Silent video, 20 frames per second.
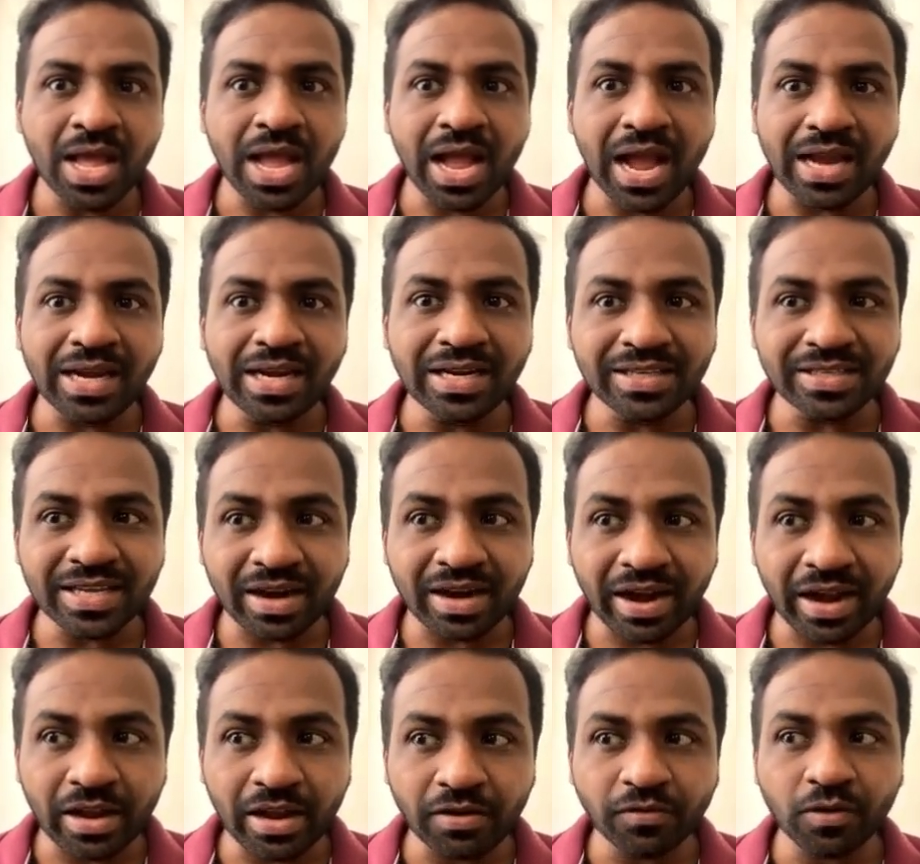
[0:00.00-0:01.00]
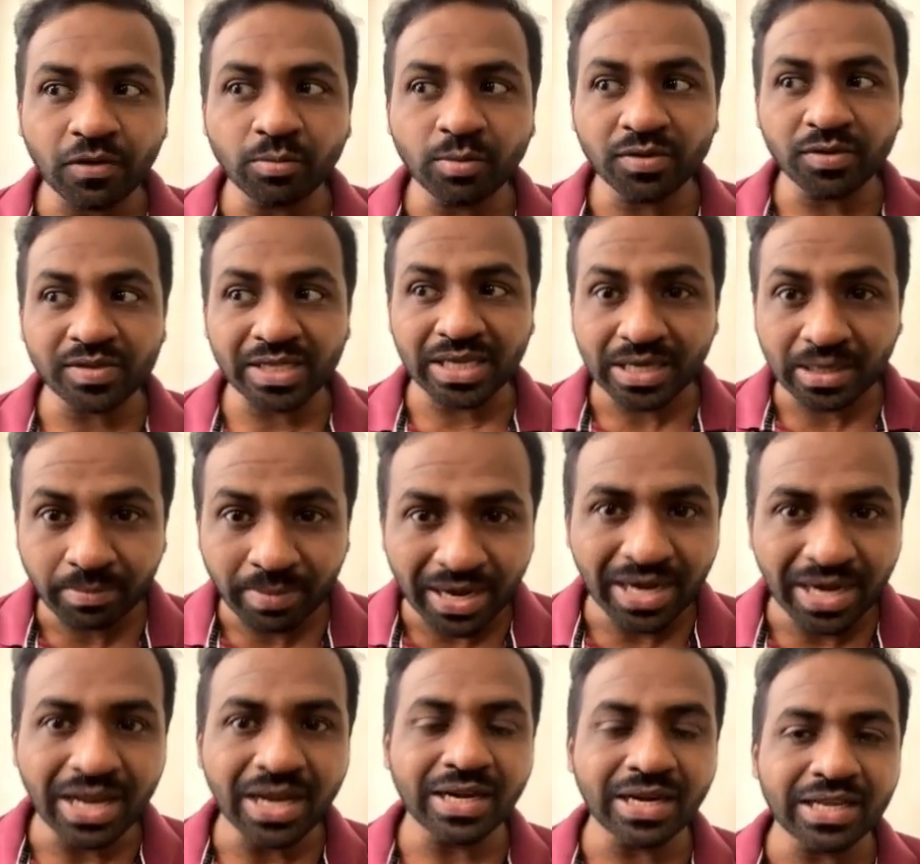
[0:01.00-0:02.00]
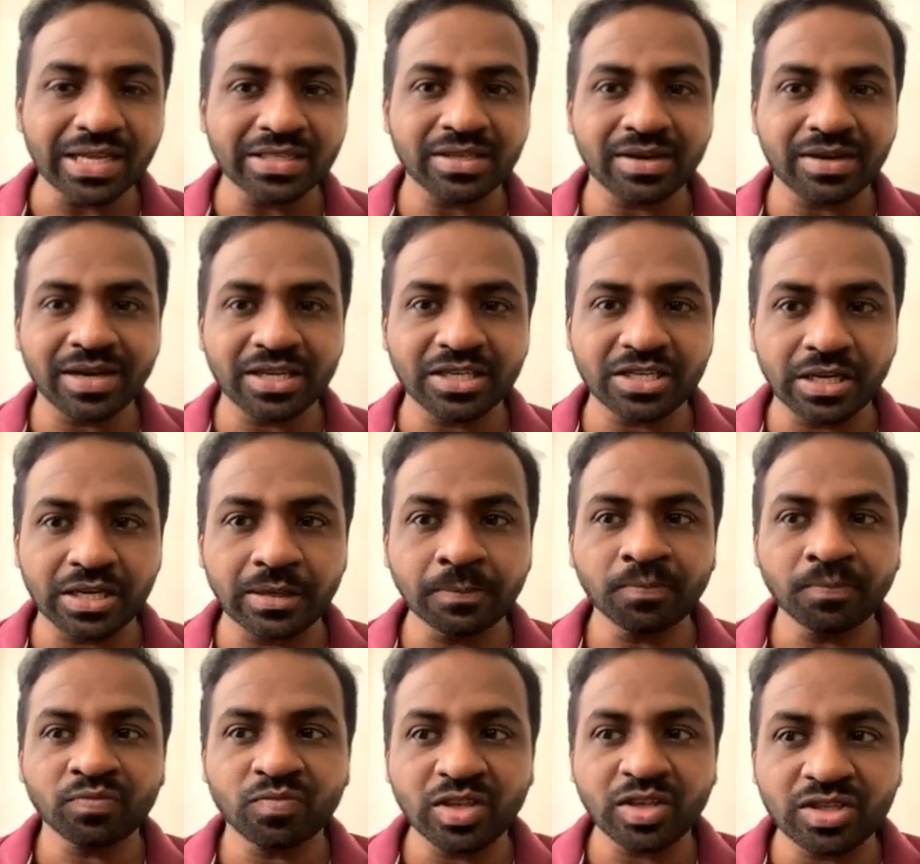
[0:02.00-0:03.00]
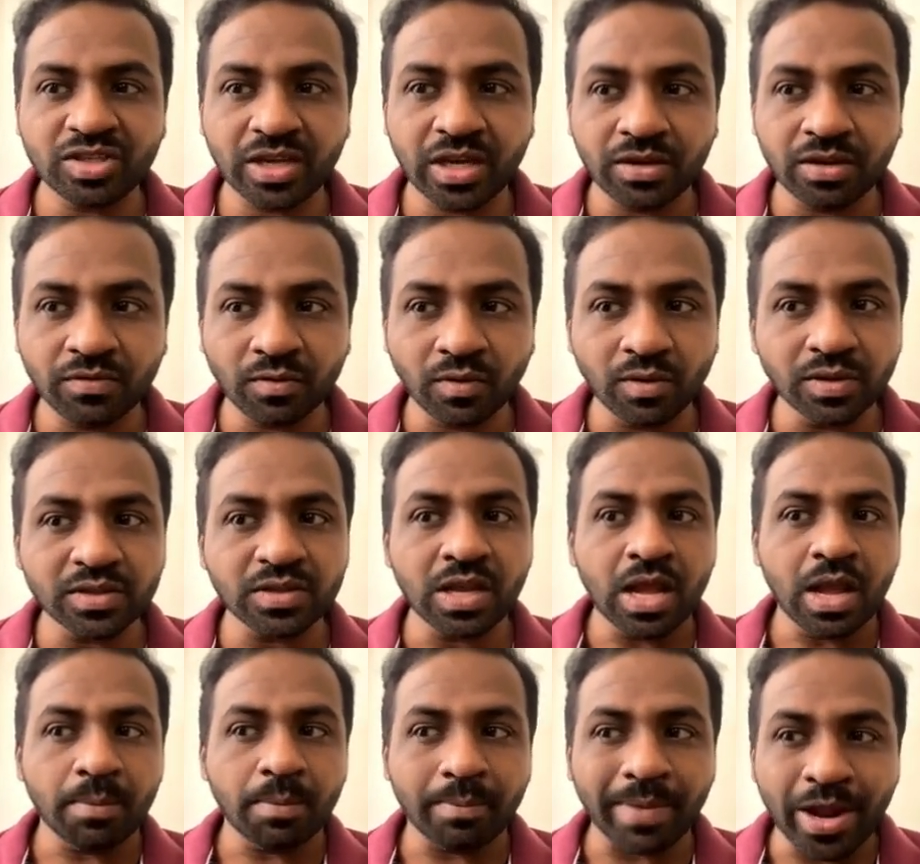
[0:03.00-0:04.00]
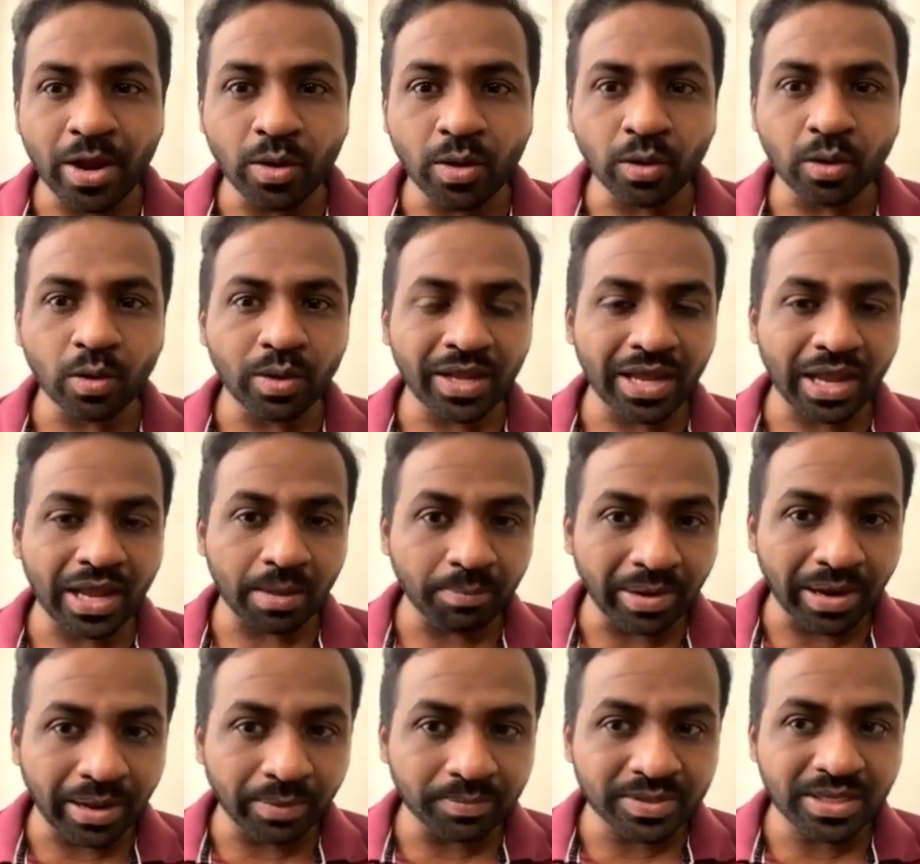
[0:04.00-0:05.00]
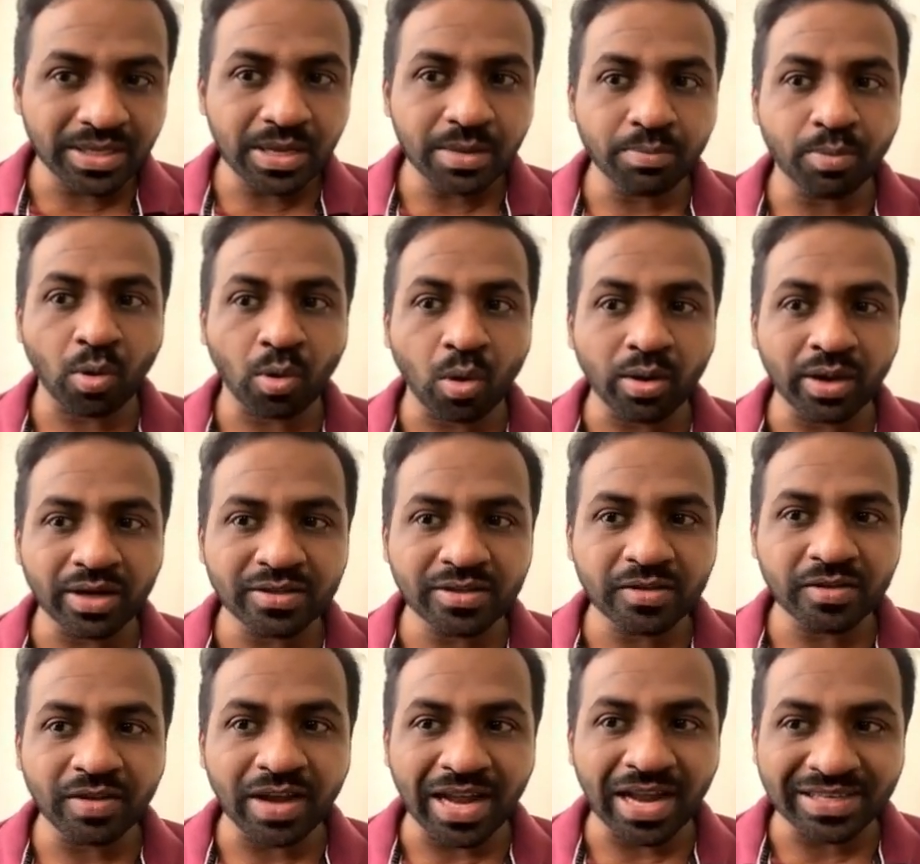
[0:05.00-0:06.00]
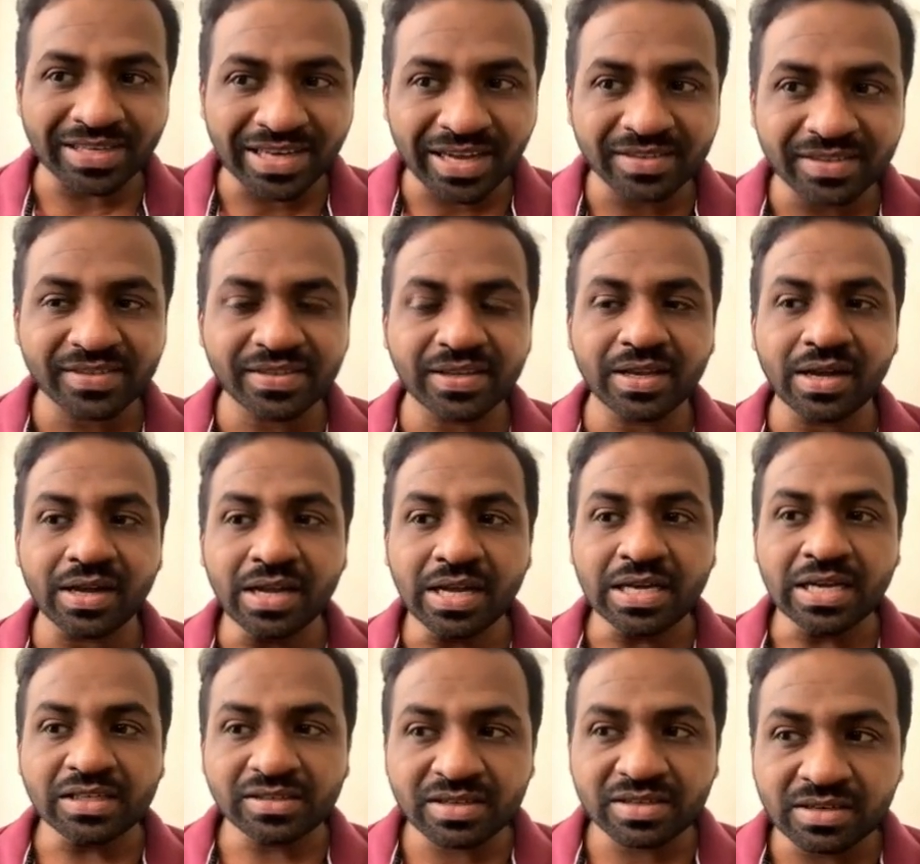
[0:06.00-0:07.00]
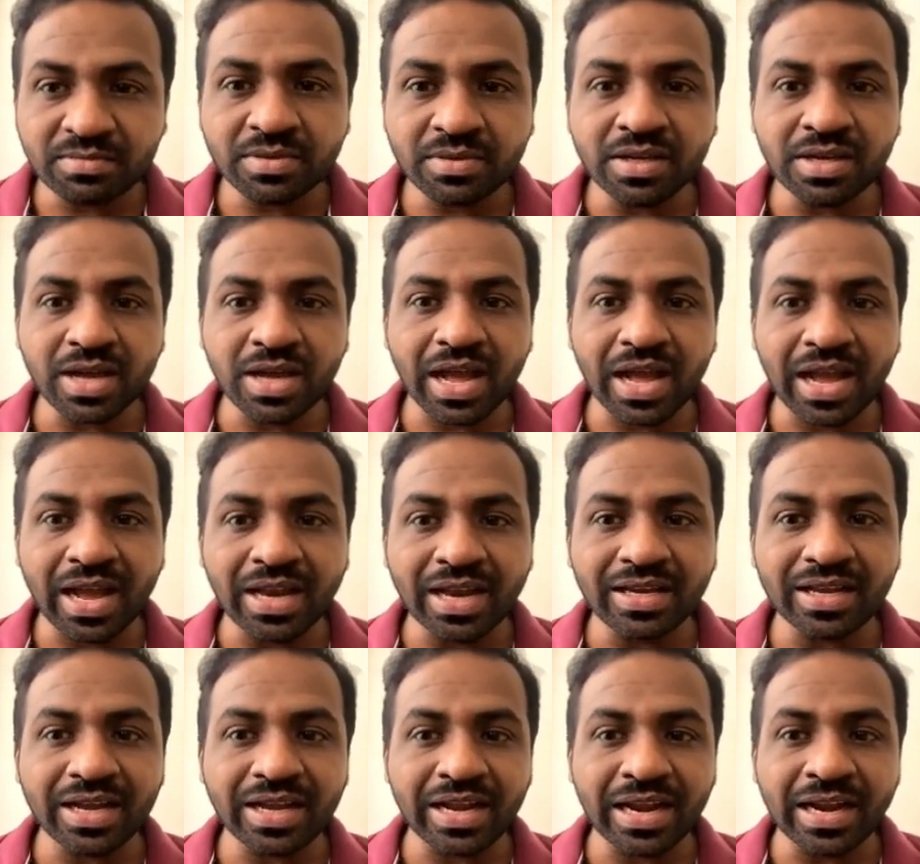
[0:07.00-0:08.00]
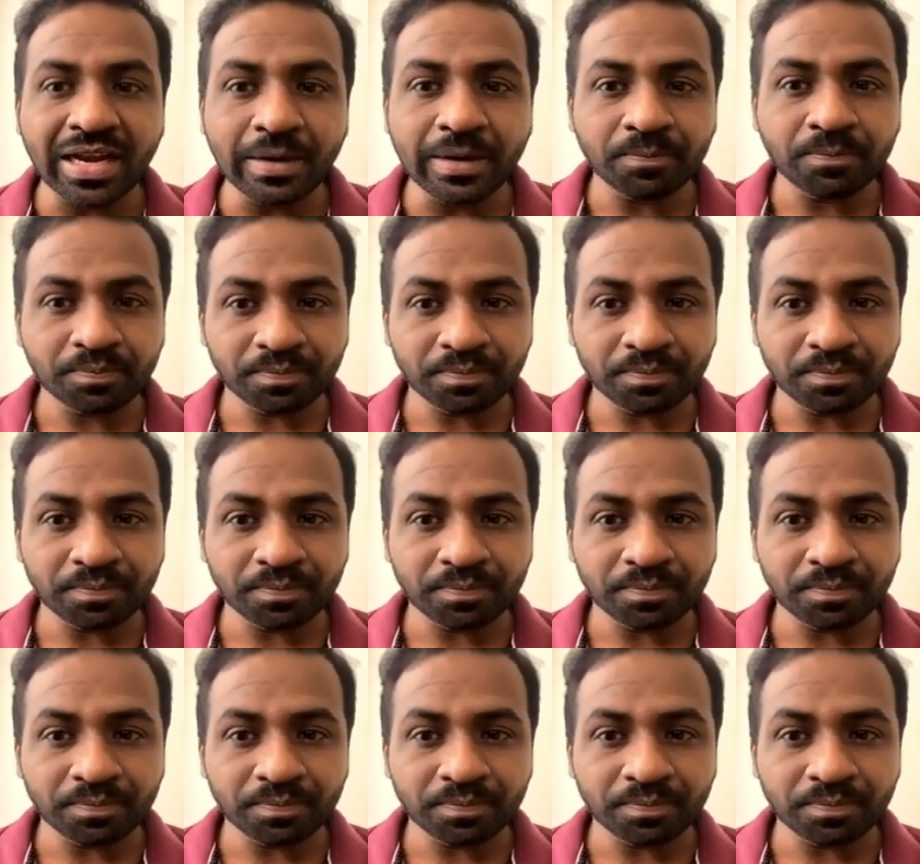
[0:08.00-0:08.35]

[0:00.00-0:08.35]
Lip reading: and it is a rare form of cerebellar degeneration which involves myoclonic epilepsy, progressive ataxia, tremor and a